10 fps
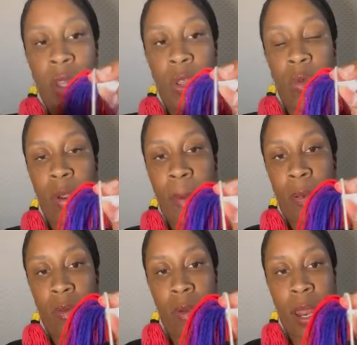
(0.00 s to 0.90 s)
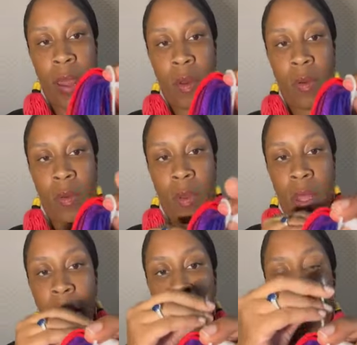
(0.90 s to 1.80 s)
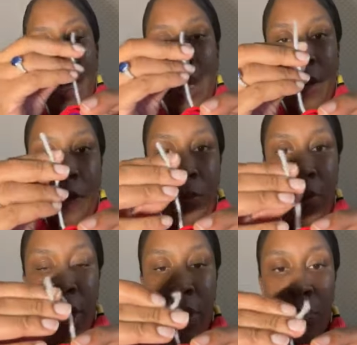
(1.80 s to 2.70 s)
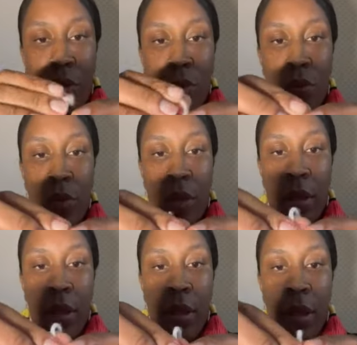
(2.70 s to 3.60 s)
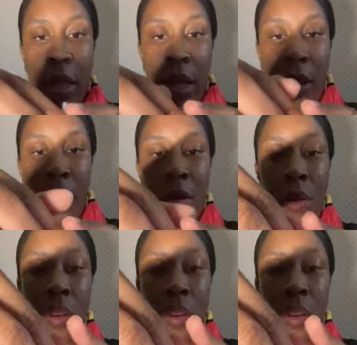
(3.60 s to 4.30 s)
you wrap it around, you put it through here,